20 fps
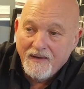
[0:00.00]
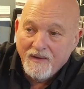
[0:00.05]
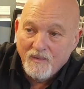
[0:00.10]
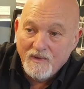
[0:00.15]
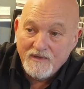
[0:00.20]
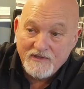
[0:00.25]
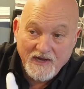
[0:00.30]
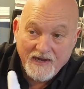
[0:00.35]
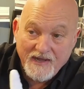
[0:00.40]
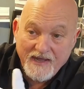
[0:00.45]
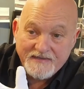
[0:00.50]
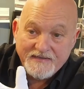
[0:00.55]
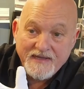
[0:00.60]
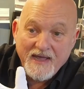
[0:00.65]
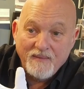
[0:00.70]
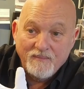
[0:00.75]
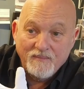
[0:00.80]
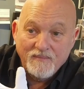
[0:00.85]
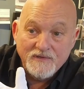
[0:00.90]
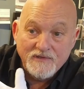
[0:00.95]
which I guess
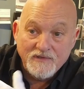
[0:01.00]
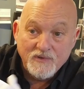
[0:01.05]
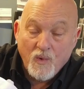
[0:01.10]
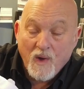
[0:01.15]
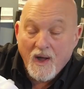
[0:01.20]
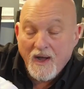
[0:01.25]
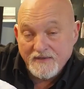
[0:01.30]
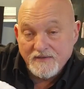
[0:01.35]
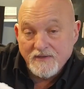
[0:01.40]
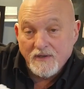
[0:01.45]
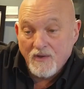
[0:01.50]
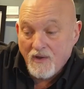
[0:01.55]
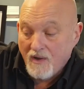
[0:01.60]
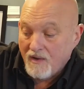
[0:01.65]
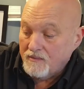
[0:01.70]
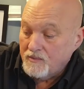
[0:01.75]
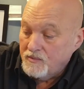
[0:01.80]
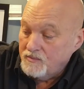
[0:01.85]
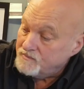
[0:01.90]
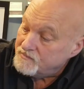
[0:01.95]
happens quite a
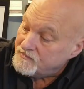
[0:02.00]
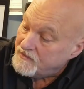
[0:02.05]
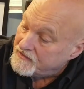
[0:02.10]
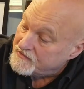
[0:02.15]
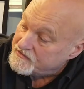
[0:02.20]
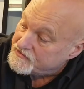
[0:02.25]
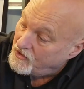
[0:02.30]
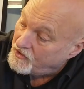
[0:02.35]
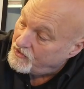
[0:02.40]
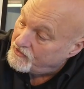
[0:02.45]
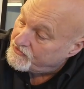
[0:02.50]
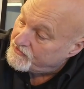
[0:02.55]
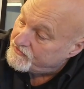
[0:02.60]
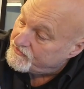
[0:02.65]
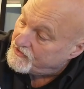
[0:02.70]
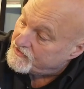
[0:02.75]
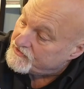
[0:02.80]
lot at dawn and